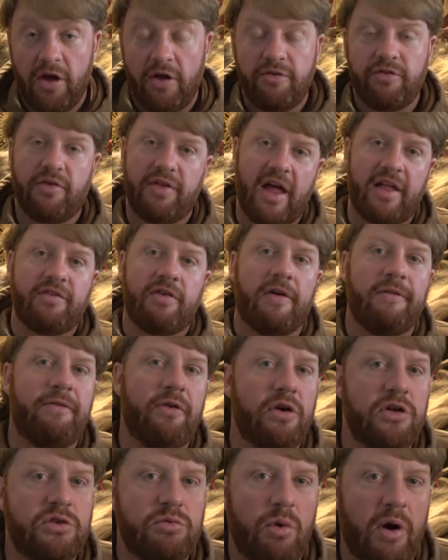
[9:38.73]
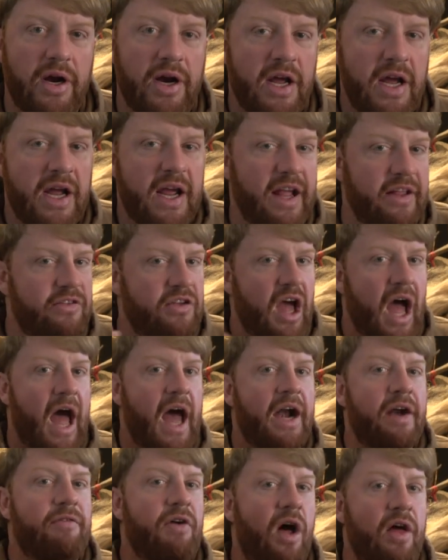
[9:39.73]
So that's our first one. It's
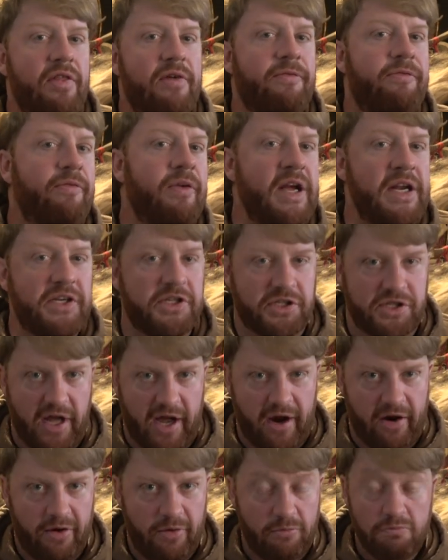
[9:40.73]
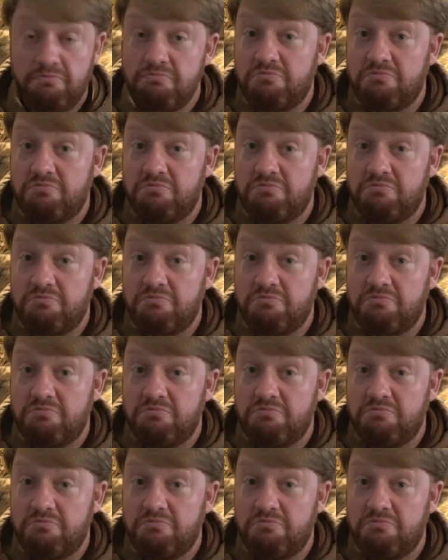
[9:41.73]
kind of on the fringe there.